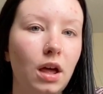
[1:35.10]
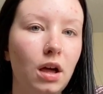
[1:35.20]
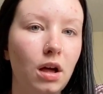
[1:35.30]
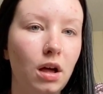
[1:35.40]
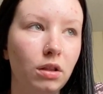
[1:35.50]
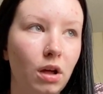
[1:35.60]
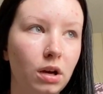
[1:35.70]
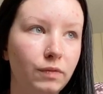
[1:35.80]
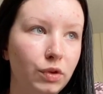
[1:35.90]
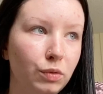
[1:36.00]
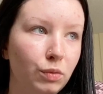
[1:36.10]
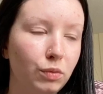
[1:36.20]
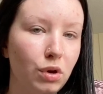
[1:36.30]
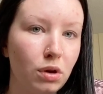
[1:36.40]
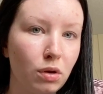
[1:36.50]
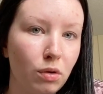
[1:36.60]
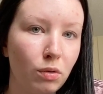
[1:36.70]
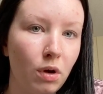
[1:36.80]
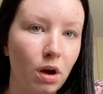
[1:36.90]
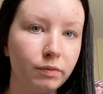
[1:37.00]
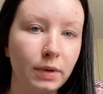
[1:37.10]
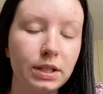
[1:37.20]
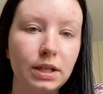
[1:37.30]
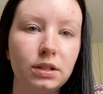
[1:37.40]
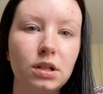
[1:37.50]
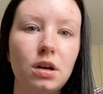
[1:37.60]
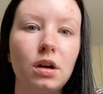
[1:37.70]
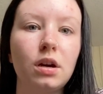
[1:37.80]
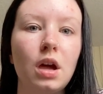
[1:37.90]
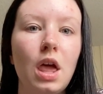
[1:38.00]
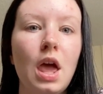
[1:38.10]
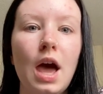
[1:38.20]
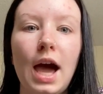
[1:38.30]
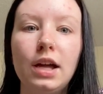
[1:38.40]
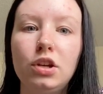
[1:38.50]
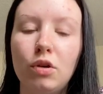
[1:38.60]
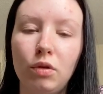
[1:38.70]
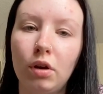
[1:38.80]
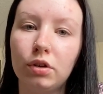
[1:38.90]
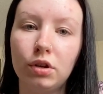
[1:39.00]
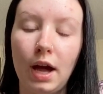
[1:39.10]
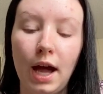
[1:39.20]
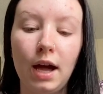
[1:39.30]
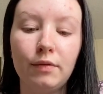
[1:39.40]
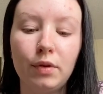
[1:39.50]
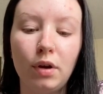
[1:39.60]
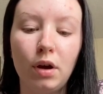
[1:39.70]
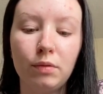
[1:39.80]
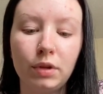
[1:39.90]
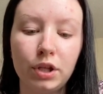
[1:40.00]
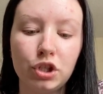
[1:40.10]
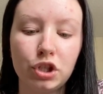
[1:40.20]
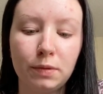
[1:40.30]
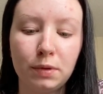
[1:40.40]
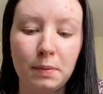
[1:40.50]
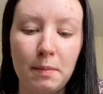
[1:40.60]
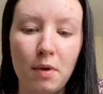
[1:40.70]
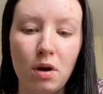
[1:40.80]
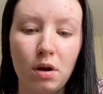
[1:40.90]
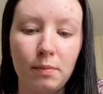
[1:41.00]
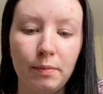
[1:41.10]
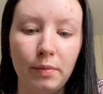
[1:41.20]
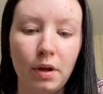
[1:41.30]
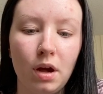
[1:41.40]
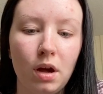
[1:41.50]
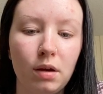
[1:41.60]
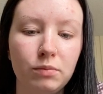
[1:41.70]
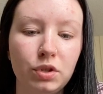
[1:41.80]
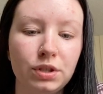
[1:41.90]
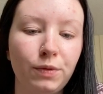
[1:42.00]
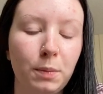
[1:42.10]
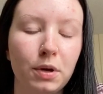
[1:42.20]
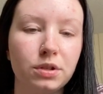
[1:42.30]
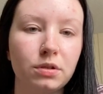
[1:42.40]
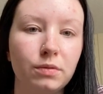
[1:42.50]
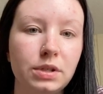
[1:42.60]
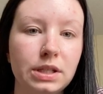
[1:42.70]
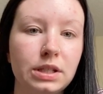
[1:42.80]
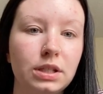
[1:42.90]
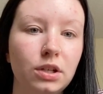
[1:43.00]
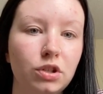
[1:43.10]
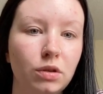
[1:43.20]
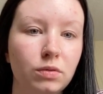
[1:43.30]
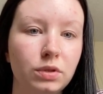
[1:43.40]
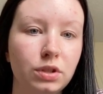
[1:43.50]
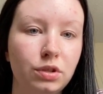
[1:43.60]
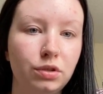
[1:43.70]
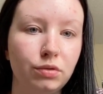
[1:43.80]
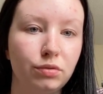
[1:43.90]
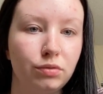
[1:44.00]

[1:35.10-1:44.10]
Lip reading: a lot of you know off my TikTok, I no longer have a relationship with my mom. Just for personal reasons, I chose to